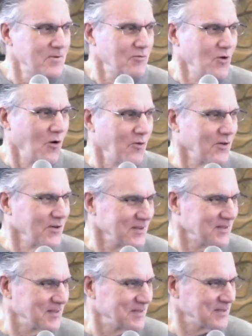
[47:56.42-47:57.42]
Red Rover,
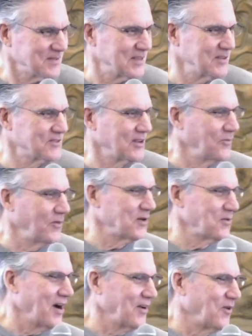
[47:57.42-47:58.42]
send
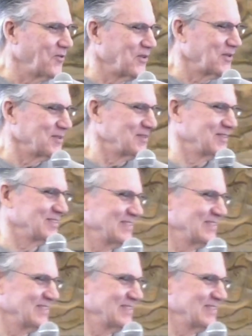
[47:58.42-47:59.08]
someone right over.